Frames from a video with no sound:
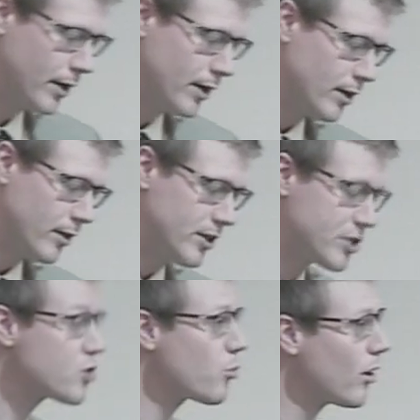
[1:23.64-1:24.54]
This is
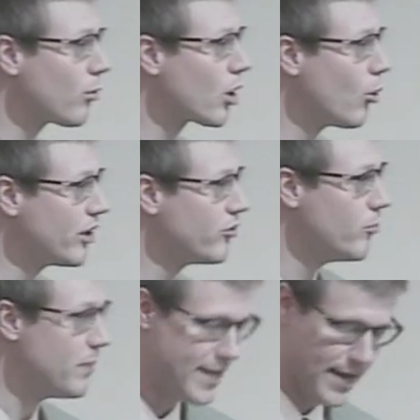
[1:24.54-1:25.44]
where we're going
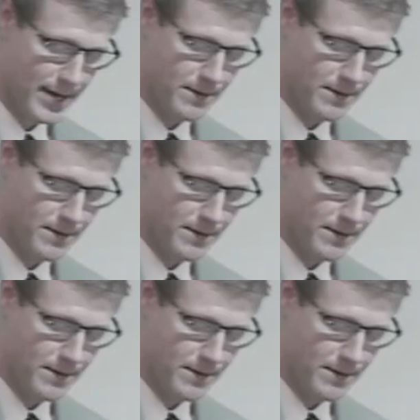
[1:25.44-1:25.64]
to end.